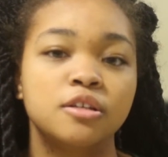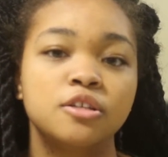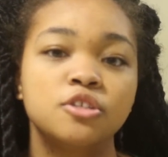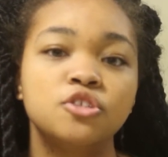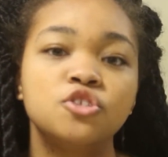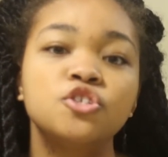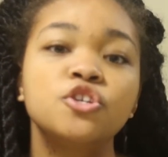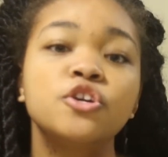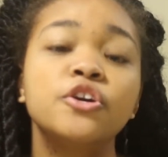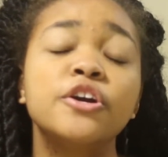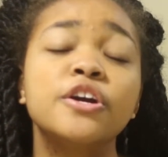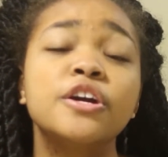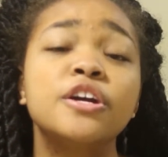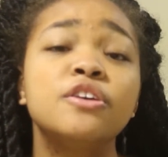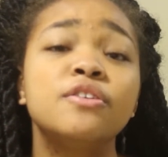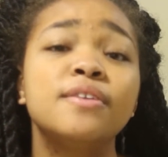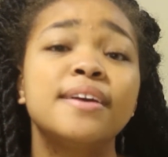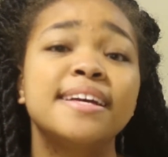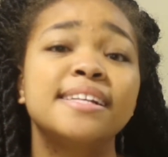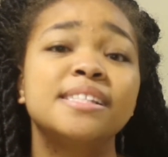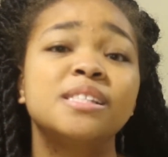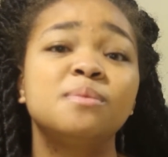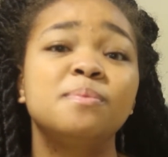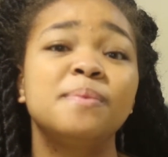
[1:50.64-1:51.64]
Sure, you
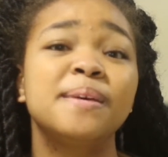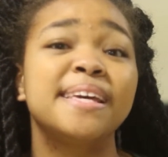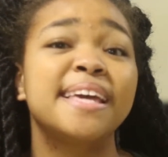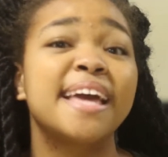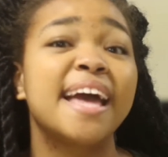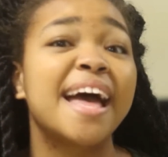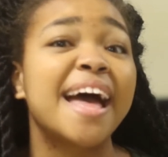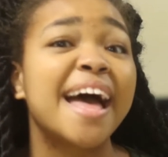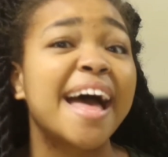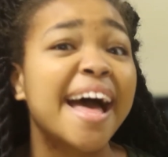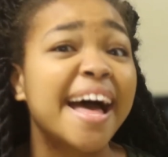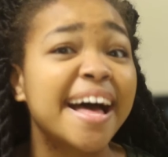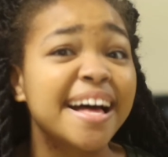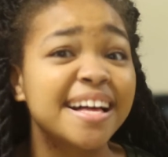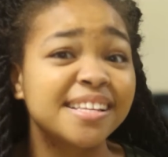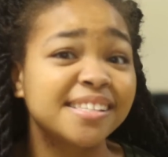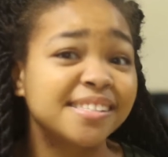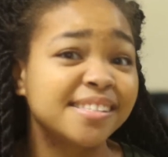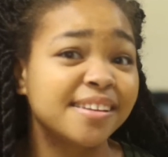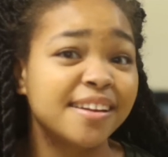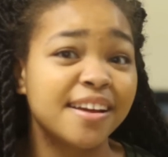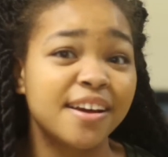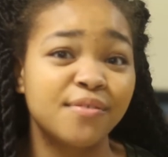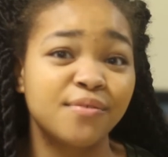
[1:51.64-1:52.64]
can speak
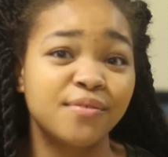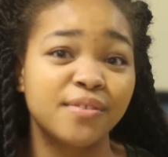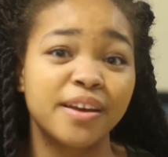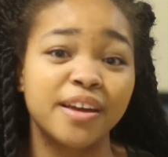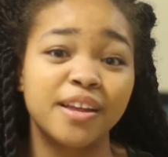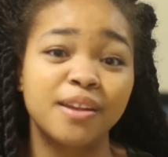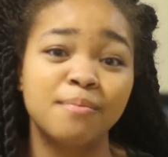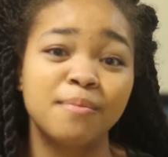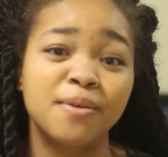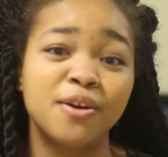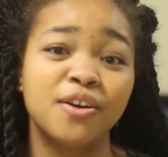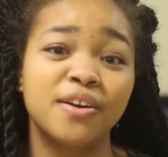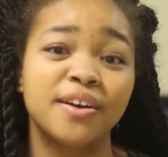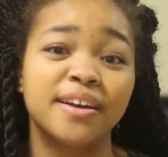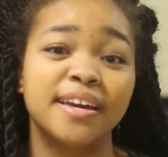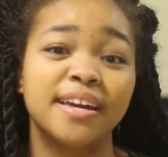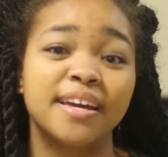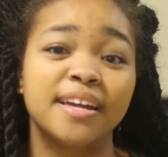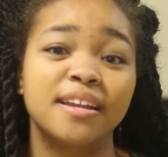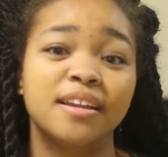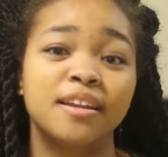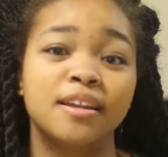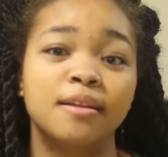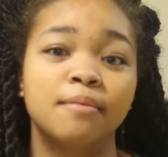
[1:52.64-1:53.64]
as an African
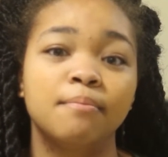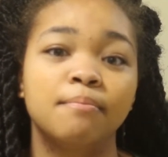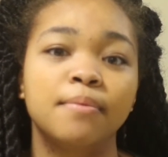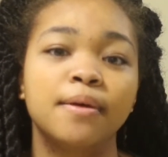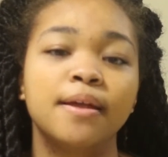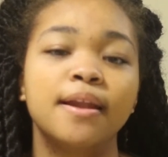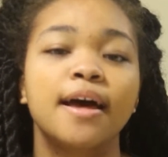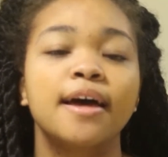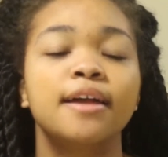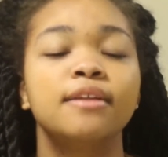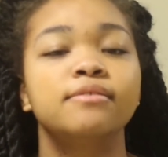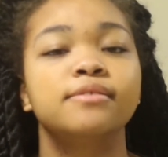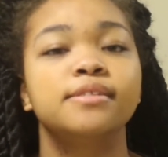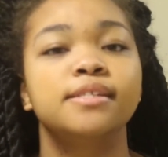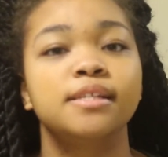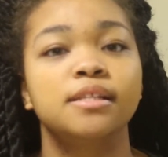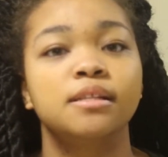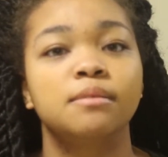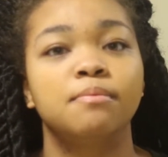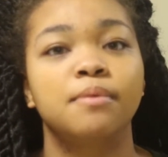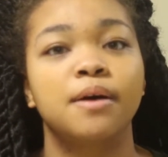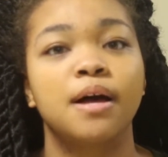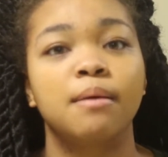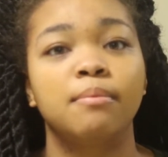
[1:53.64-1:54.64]
American, but I don't see
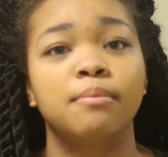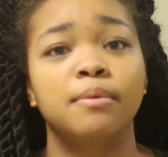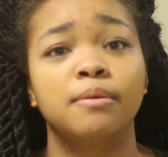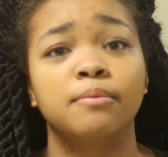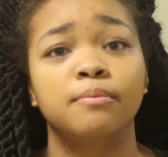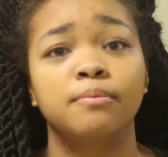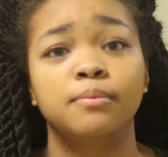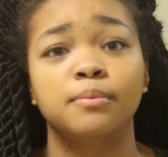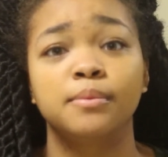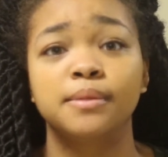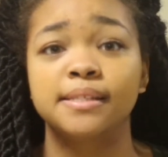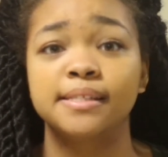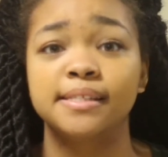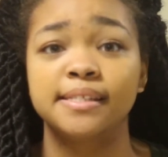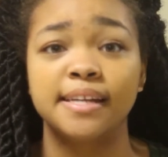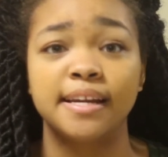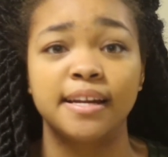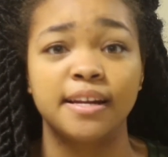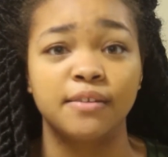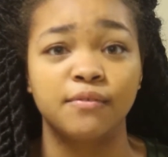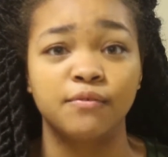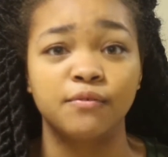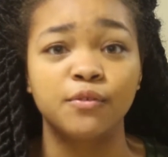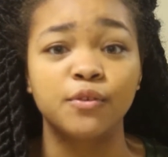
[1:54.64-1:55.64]
the problem with
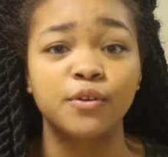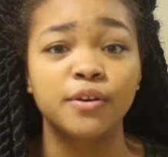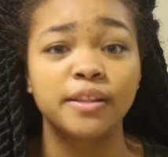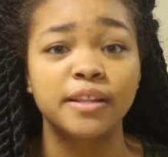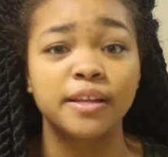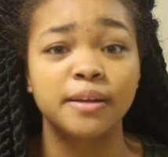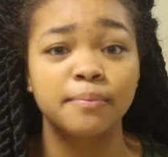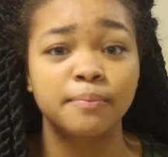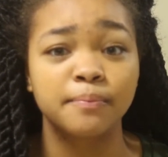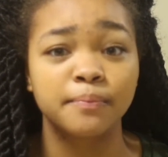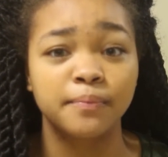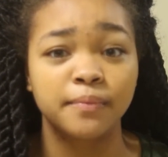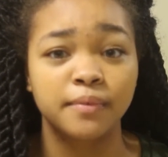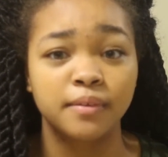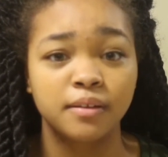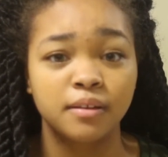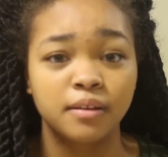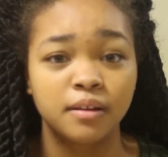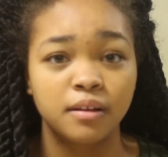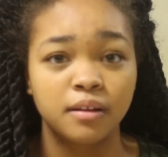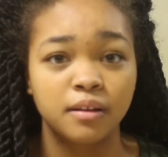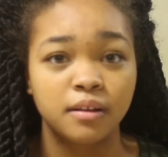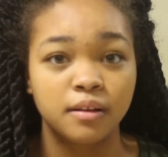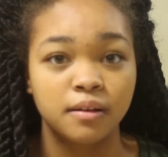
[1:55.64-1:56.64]
standing for them.
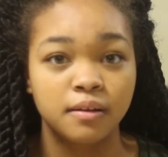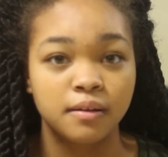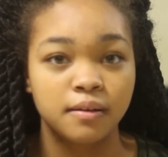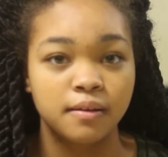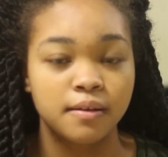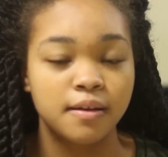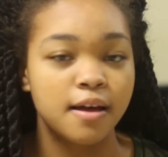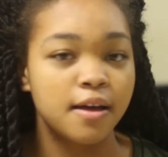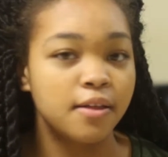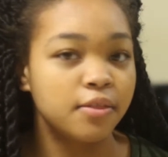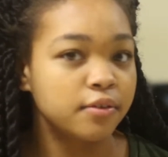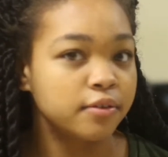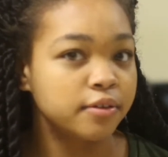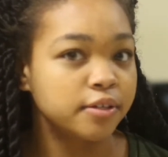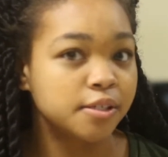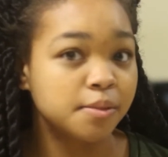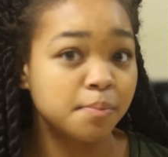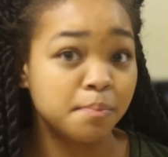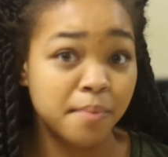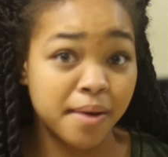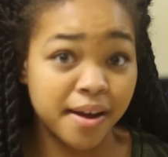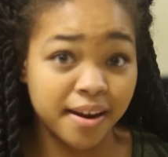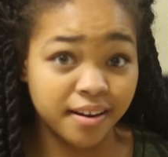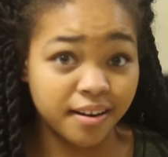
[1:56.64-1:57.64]

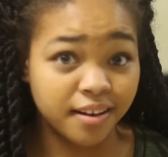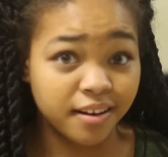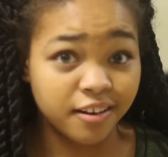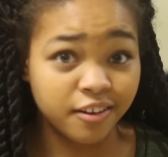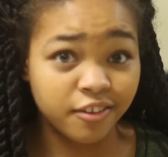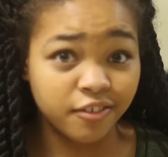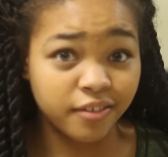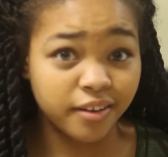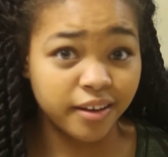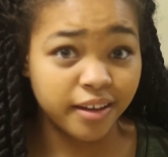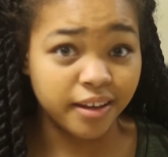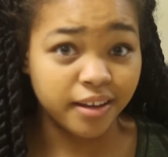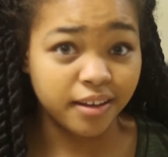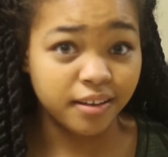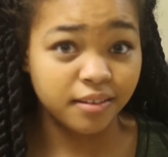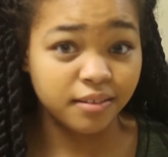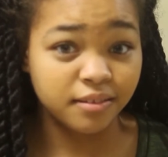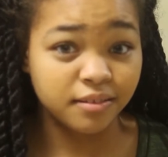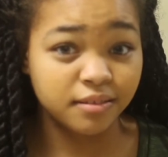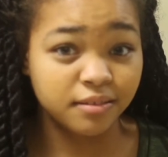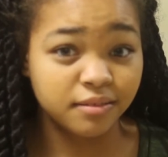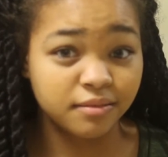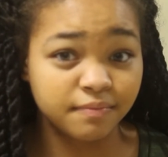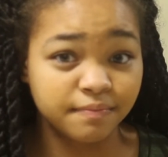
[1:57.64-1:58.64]
Others might not agree.
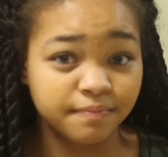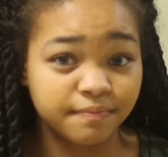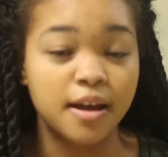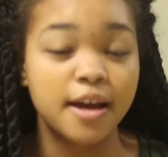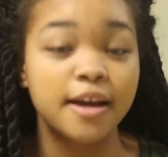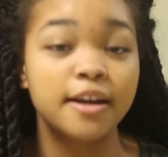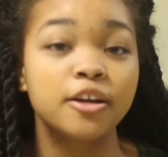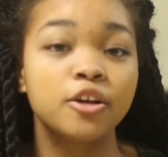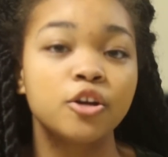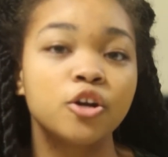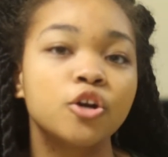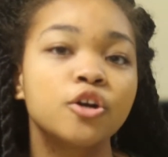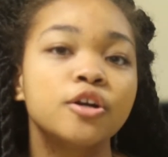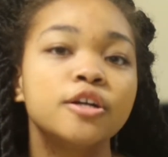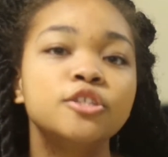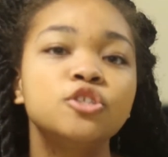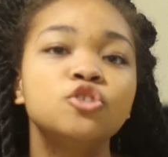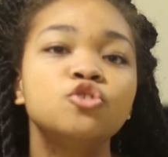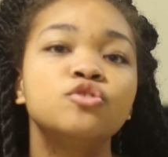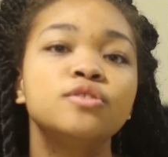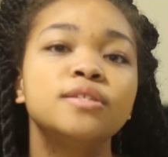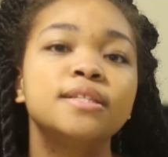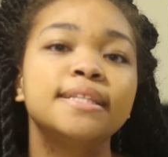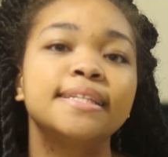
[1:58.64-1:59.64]
I'd encourage
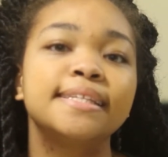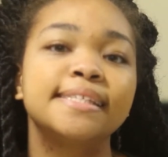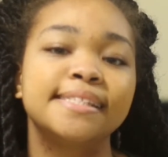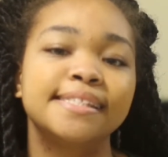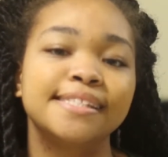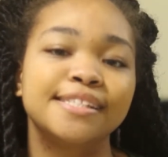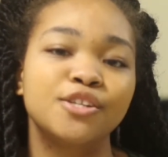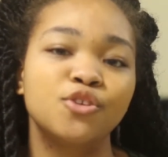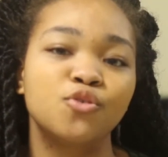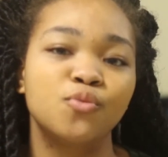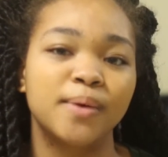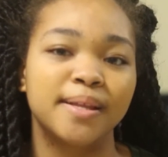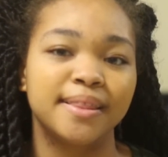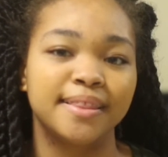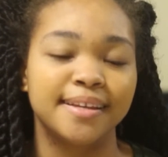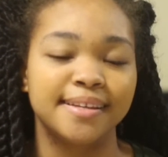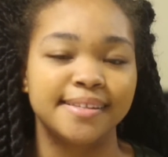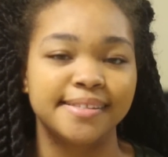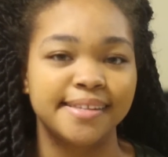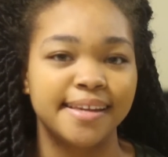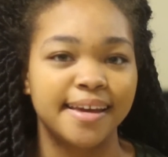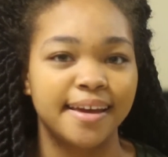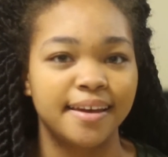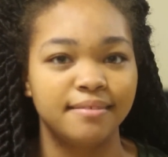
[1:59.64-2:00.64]
you to listen to what they
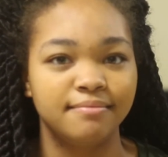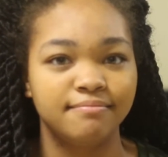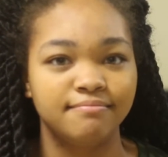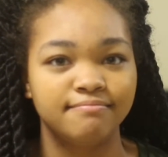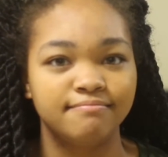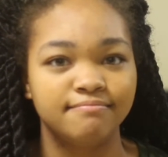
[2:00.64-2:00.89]
say.